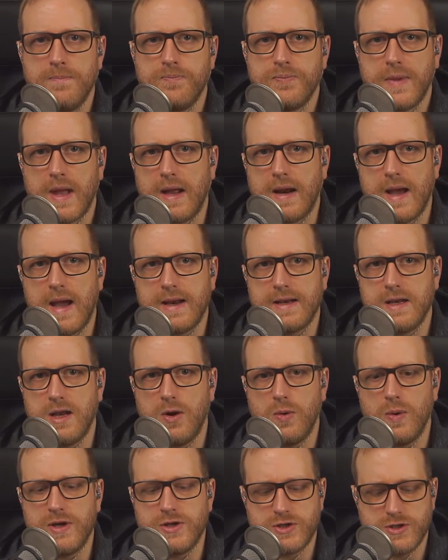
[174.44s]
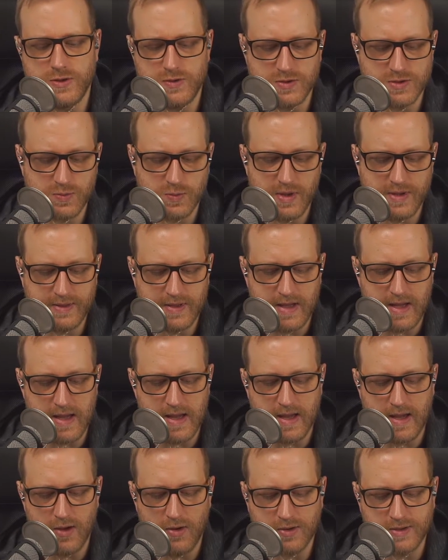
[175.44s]
and I had no issues with the
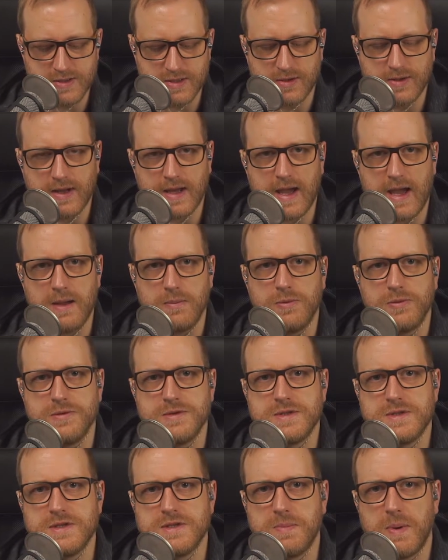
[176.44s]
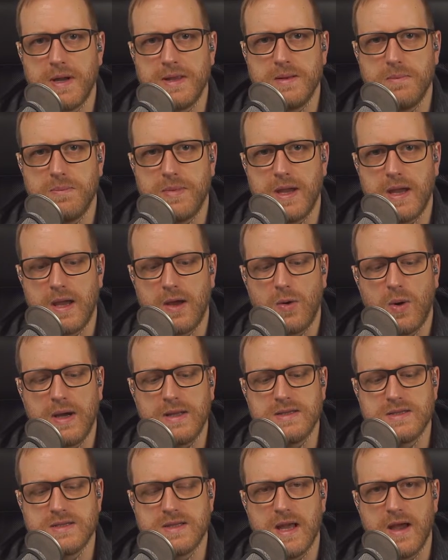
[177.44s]
ear hooks on the cables despite them being
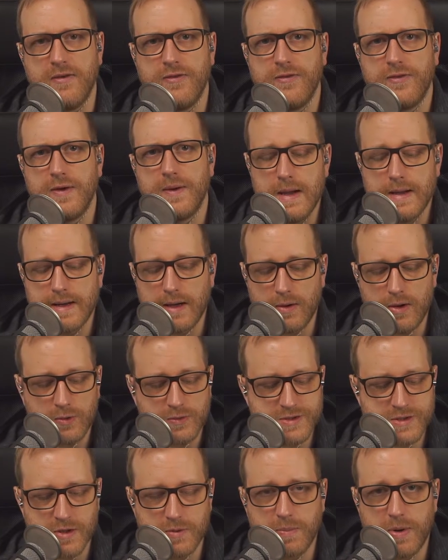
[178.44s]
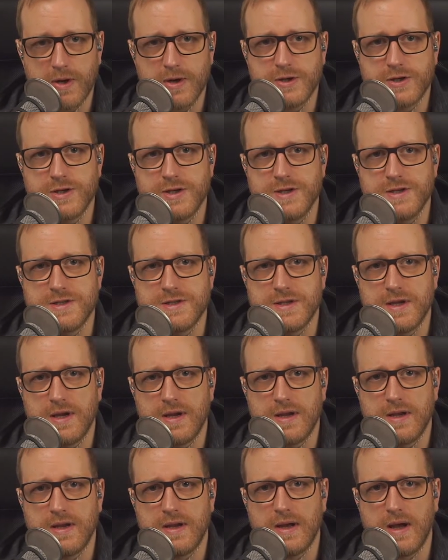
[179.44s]
quite stiff. Now I also purchased
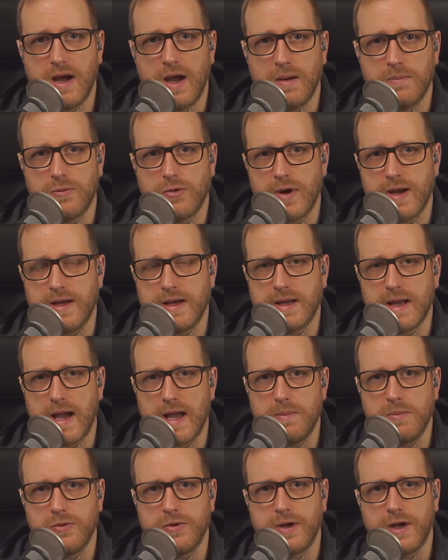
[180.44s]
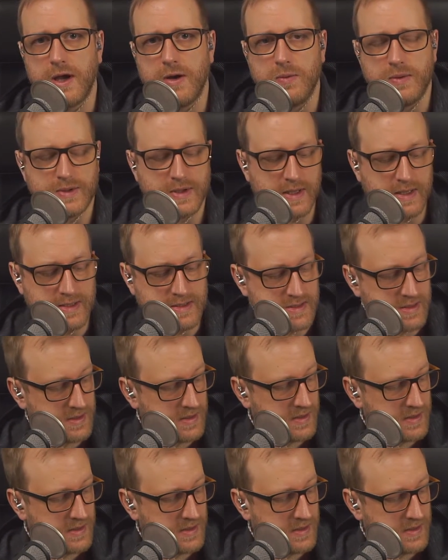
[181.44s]
an upgraded cable to go with these.